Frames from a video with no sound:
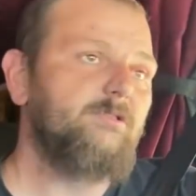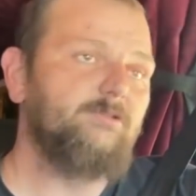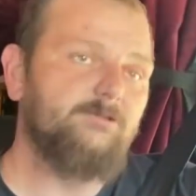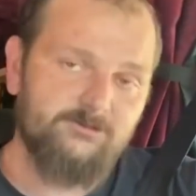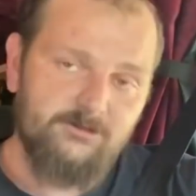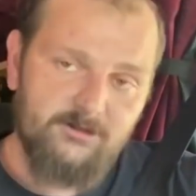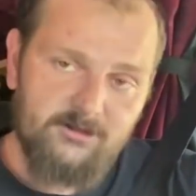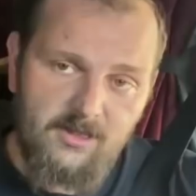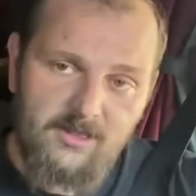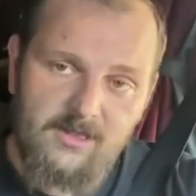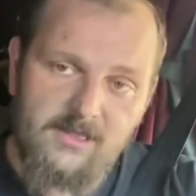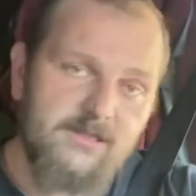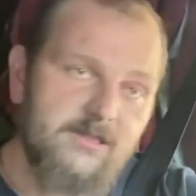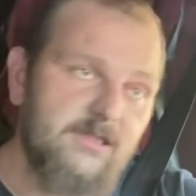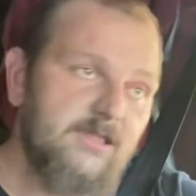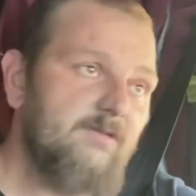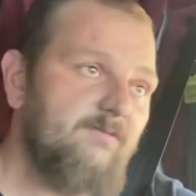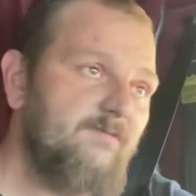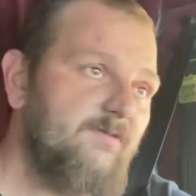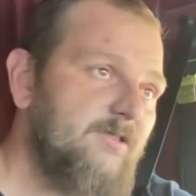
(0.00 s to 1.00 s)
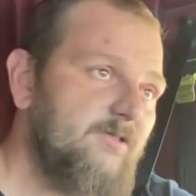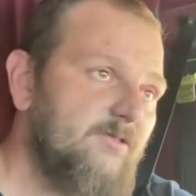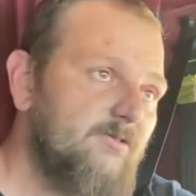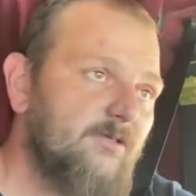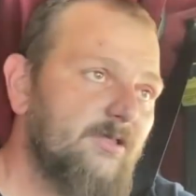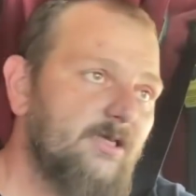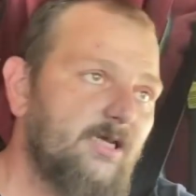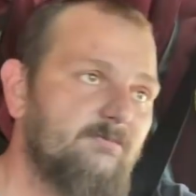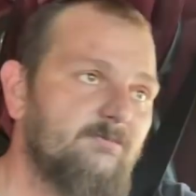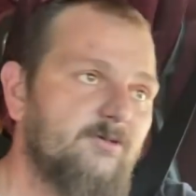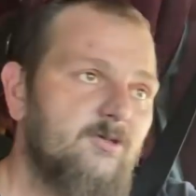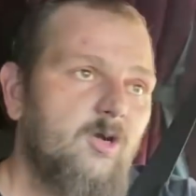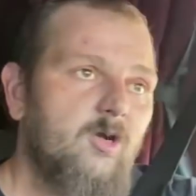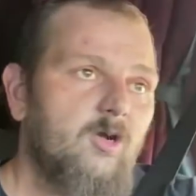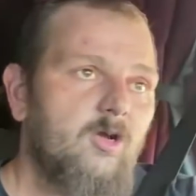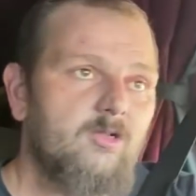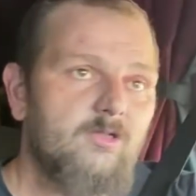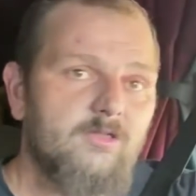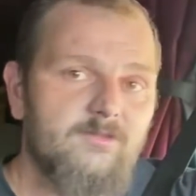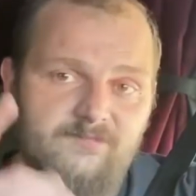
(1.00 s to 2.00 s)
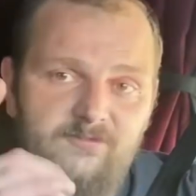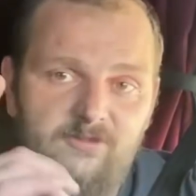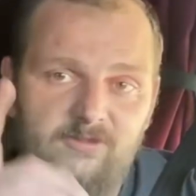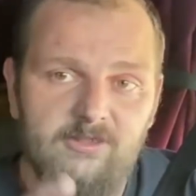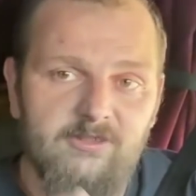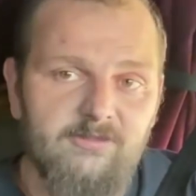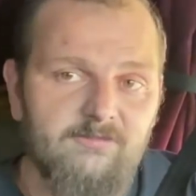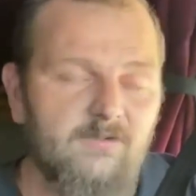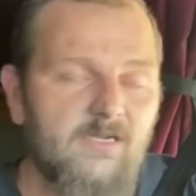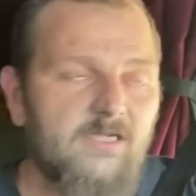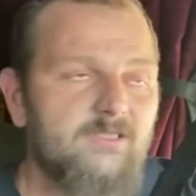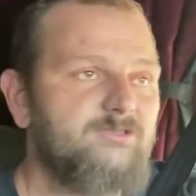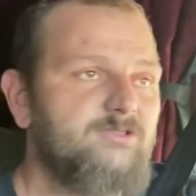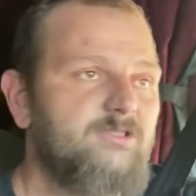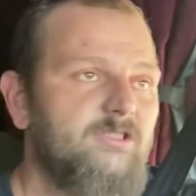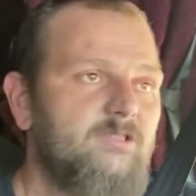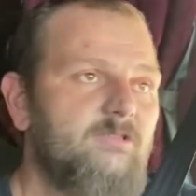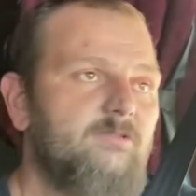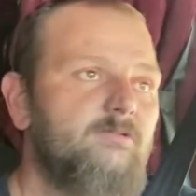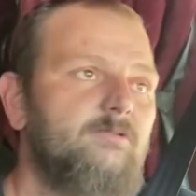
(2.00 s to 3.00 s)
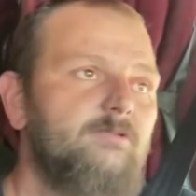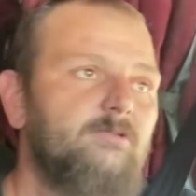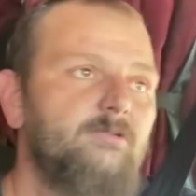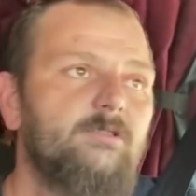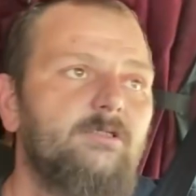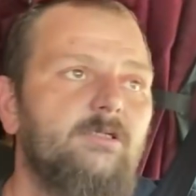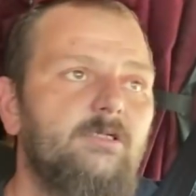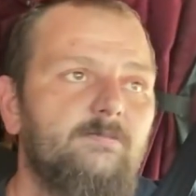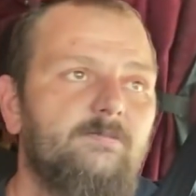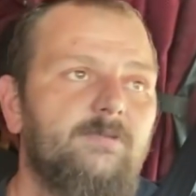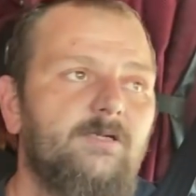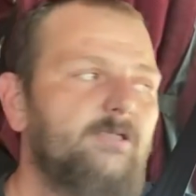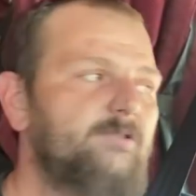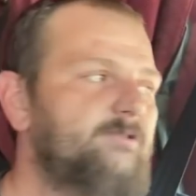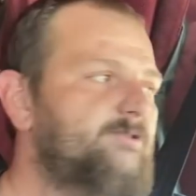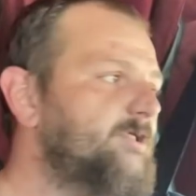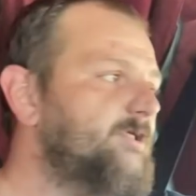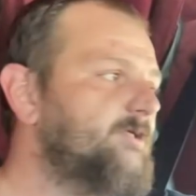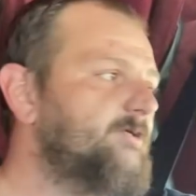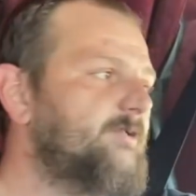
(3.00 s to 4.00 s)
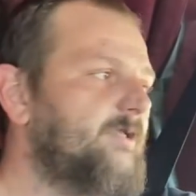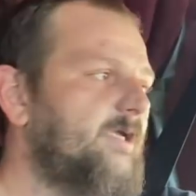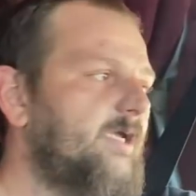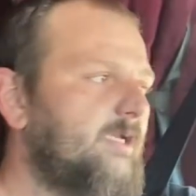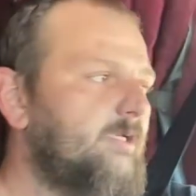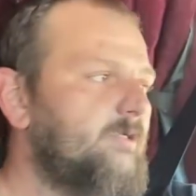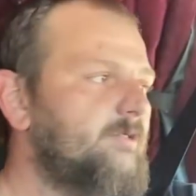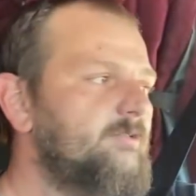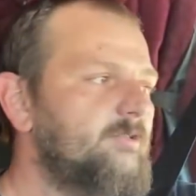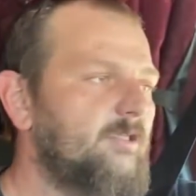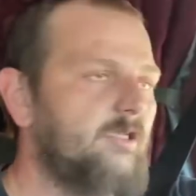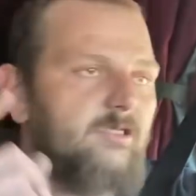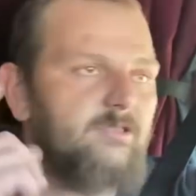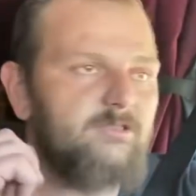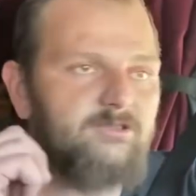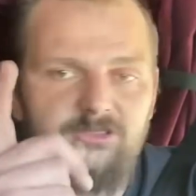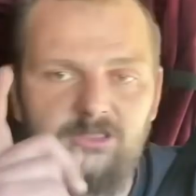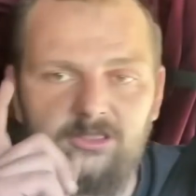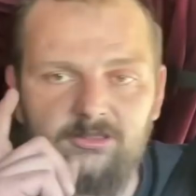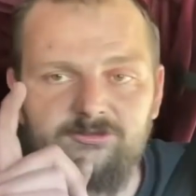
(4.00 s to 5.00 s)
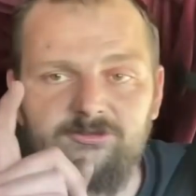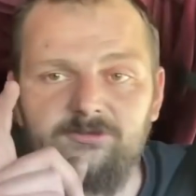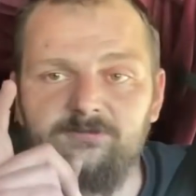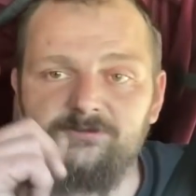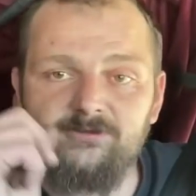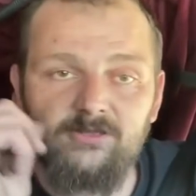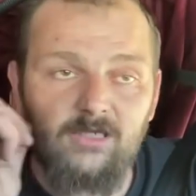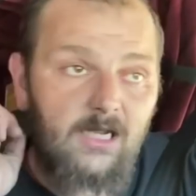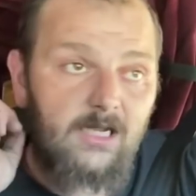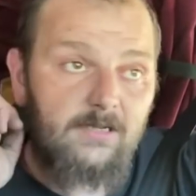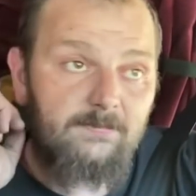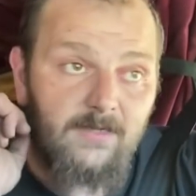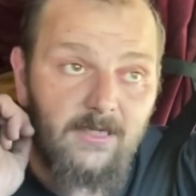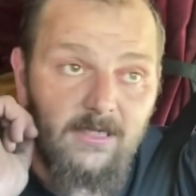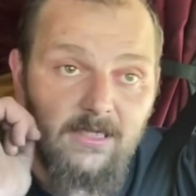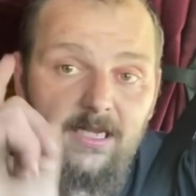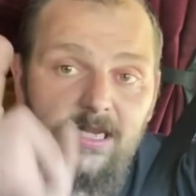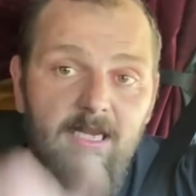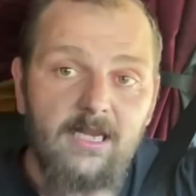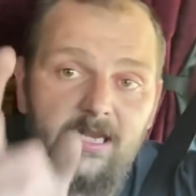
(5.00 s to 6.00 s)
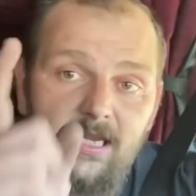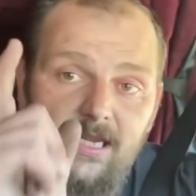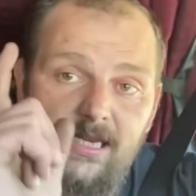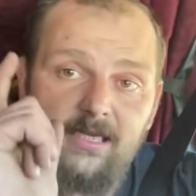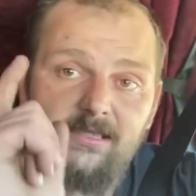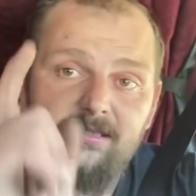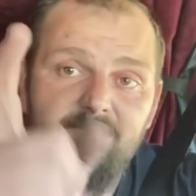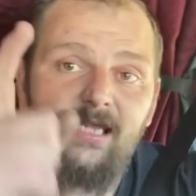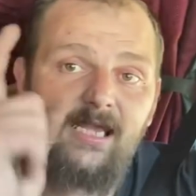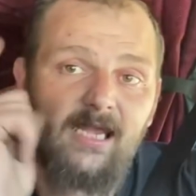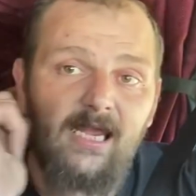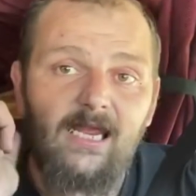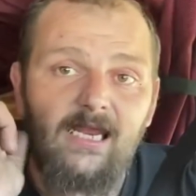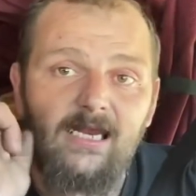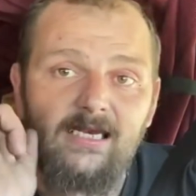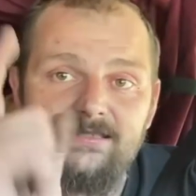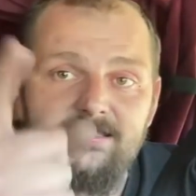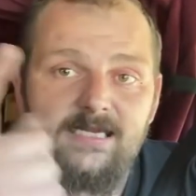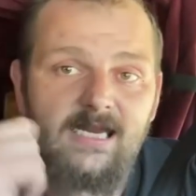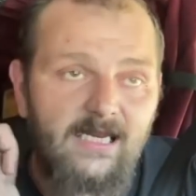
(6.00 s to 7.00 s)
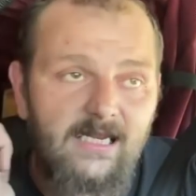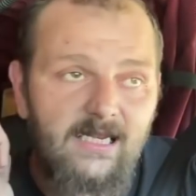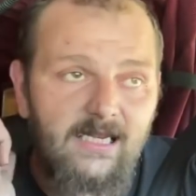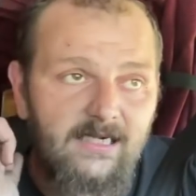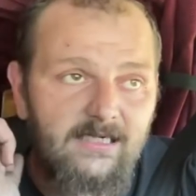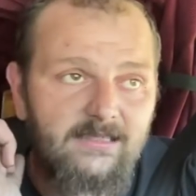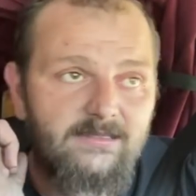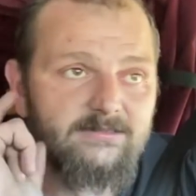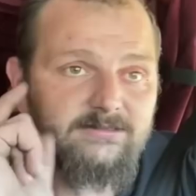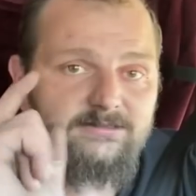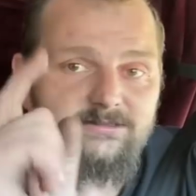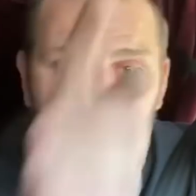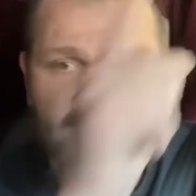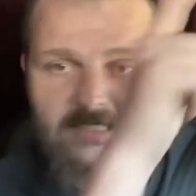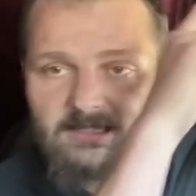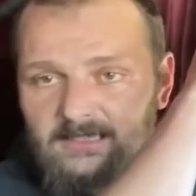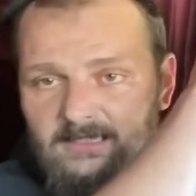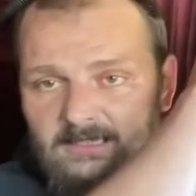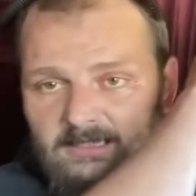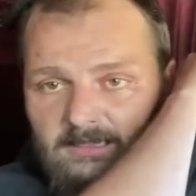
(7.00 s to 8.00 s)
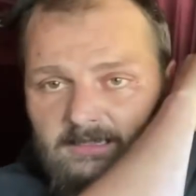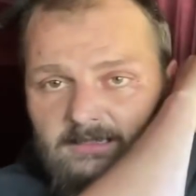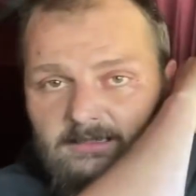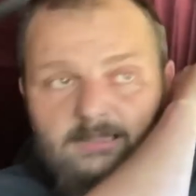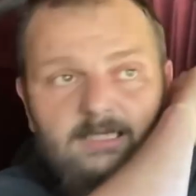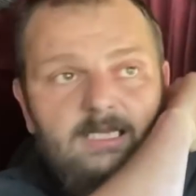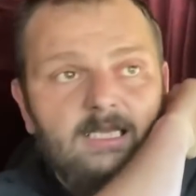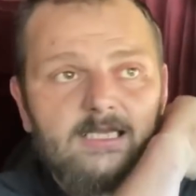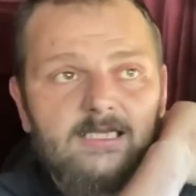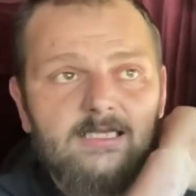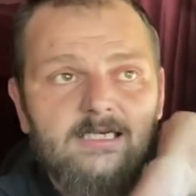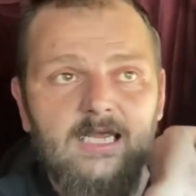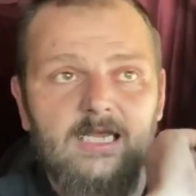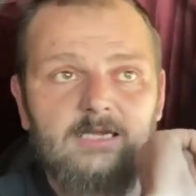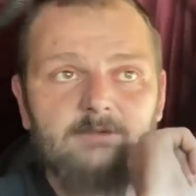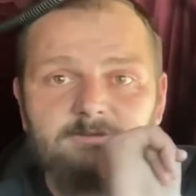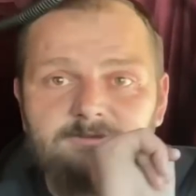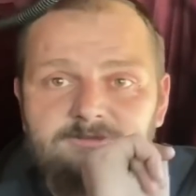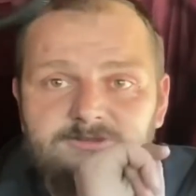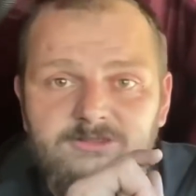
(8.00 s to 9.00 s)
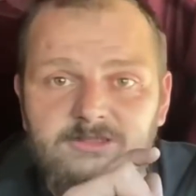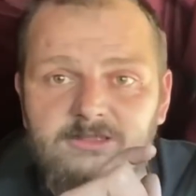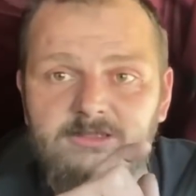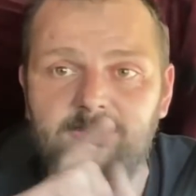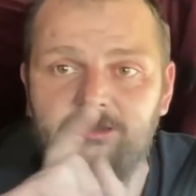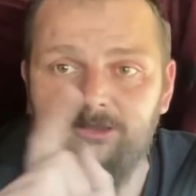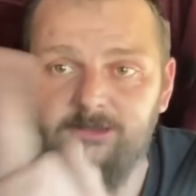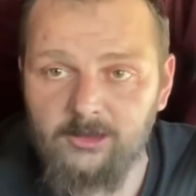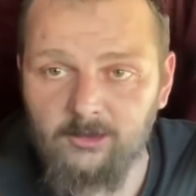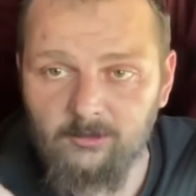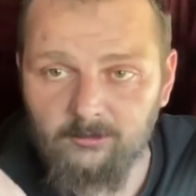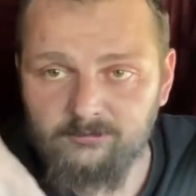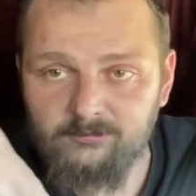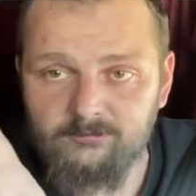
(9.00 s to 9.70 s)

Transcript: So go ahead and give either of them a call if you're interested. But until then, like, share, subscribe, hit that ding ding, and I will see you